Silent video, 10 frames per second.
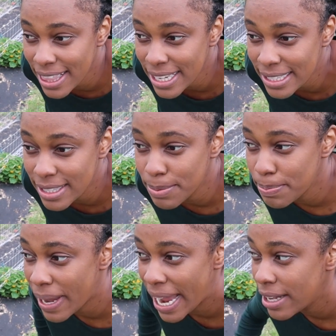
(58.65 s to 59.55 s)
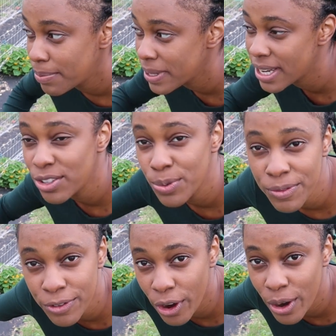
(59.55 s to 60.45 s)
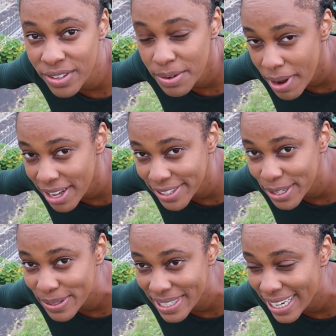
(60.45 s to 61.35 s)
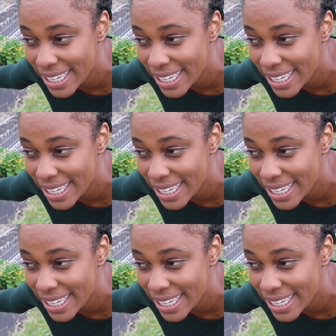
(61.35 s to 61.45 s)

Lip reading: This bed, because we've grown tomatoes in